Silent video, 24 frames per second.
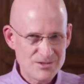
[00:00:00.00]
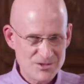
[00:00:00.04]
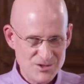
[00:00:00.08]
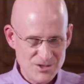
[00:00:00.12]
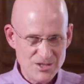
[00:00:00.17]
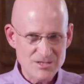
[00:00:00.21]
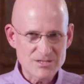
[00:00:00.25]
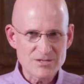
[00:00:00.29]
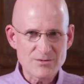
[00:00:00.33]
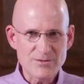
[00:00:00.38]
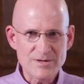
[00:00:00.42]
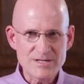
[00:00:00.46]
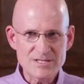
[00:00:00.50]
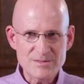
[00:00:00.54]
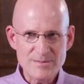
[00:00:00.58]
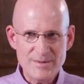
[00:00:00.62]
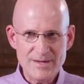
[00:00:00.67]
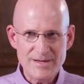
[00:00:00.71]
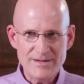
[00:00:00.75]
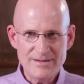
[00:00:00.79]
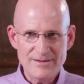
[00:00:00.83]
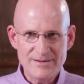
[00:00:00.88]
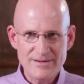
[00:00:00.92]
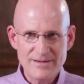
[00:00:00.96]
Just the right
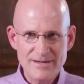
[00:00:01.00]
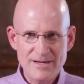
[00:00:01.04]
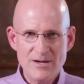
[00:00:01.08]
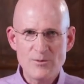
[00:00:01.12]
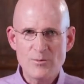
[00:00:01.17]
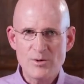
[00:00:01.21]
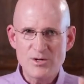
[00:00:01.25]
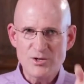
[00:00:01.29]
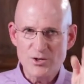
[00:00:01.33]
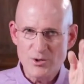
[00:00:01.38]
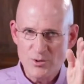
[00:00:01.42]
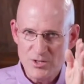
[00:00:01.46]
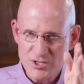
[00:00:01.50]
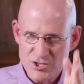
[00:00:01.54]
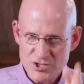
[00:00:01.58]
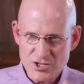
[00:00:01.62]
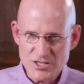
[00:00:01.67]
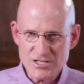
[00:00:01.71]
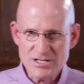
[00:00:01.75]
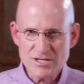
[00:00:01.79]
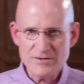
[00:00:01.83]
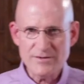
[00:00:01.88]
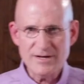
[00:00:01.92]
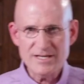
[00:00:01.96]
speed. When you're going
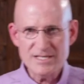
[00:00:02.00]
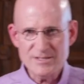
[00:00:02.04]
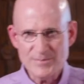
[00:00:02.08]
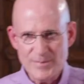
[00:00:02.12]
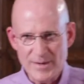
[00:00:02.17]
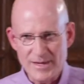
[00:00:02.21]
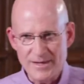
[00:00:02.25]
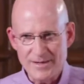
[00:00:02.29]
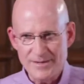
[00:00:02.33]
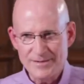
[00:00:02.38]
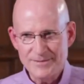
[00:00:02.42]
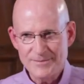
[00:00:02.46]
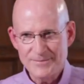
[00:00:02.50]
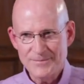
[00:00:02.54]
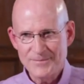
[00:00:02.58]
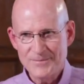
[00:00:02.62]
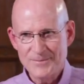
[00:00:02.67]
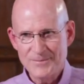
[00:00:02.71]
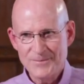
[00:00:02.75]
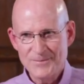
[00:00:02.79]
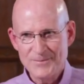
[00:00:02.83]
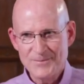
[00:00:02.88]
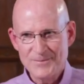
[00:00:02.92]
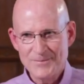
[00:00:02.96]
just the right speed
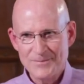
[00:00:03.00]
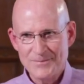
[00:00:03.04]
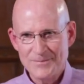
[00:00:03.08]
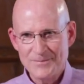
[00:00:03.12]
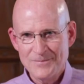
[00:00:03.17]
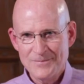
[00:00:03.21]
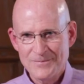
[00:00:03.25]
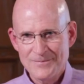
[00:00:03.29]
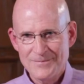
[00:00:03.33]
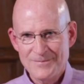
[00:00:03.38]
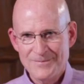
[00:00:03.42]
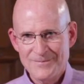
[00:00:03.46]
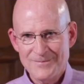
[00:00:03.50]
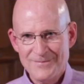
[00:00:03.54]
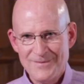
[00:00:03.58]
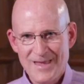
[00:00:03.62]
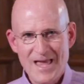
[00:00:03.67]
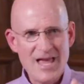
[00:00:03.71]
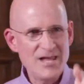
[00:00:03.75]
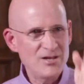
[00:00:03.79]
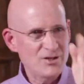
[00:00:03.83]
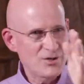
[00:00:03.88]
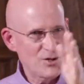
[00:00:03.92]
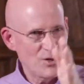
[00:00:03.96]

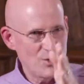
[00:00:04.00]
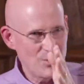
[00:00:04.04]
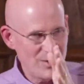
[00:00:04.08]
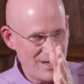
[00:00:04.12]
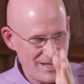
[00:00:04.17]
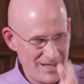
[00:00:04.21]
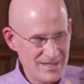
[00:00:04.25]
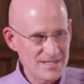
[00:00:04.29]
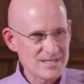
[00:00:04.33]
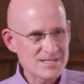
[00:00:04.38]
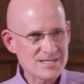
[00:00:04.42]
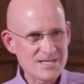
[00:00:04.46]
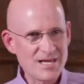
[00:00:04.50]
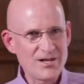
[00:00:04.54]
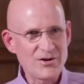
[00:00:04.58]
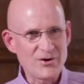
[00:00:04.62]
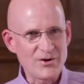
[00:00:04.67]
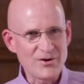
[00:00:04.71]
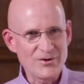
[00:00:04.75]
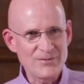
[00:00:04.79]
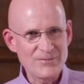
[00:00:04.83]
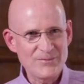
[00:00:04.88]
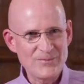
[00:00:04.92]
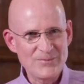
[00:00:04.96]
and you're going in the
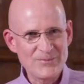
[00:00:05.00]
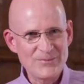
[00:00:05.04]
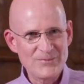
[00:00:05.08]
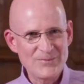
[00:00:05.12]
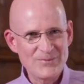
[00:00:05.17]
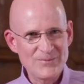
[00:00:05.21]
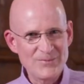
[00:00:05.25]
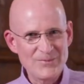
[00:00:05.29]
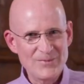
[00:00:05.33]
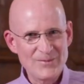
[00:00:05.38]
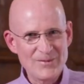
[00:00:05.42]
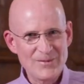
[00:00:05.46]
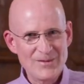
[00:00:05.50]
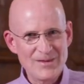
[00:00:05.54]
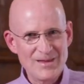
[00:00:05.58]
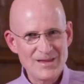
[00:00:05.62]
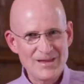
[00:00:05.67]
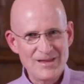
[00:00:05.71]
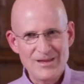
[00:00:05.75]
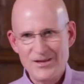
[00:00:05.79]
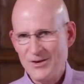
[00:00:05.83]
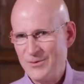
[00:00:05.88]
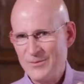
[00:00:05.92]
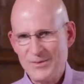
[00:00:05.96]
center,
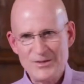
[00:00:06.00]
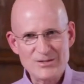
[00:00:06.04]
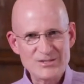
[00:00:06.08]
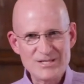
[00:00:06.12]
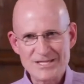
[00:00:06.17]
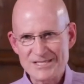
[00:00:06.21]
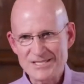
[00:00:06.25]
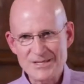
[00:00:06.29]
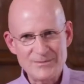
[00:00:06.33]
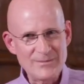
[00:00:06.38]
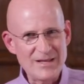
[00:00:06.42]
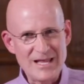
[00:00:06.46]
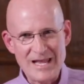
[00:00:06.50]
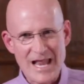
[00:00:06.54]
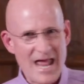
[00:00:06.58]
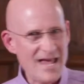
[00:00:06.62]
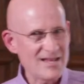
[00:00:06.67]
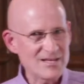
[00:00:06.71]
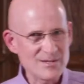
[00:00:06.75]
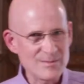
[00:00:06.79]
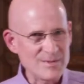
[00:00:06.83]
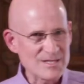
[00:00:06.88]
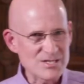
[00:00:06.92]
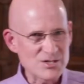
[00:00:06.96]
your immune system doesn't
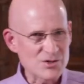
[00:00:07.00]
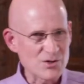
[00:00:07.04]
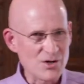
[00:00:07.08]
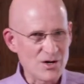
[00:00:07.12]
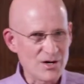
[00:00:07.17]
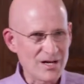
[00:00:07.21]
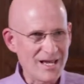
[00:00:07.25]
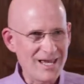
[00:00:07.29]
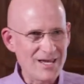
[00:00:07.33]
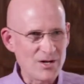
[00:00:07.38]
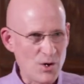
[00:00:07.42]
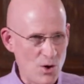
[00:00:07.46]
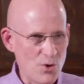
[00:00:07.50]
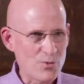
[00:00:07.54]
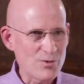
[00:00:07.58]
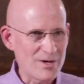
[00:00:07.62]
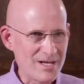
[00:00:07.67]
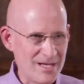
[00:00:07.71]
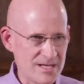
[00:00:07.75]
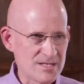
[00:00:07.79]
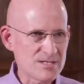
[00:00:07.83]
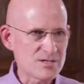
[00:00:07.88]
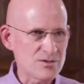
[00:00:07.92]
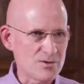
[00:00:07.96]
have to be strong. It
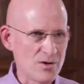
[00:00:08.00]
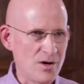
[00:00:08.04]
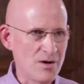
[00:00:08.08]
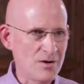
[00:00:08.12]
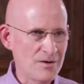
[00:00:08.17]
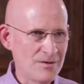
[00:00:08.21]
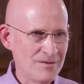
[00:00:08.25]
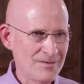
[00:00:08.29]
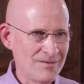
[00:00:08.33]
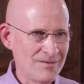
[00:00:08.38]
already is strong.